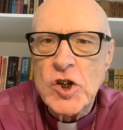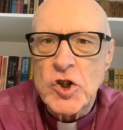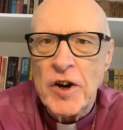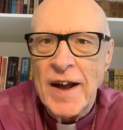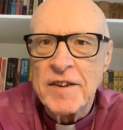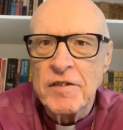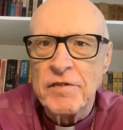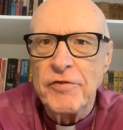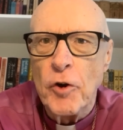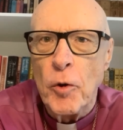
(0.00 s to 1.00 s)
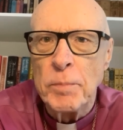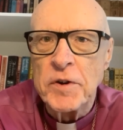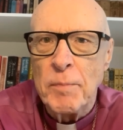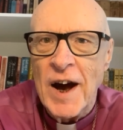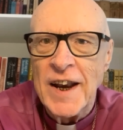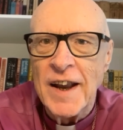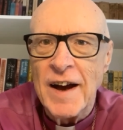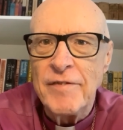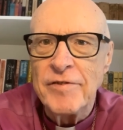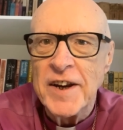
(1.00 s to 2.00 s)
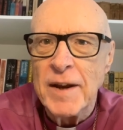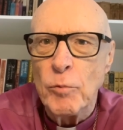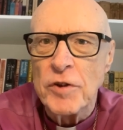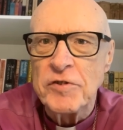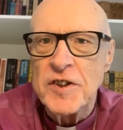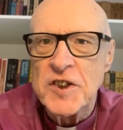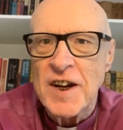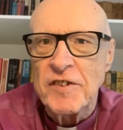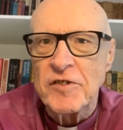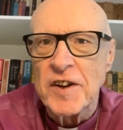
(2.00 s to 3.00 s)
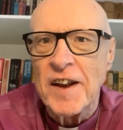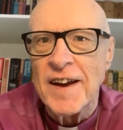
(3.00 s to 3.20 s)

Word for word: transformed my life. And it wasn't just that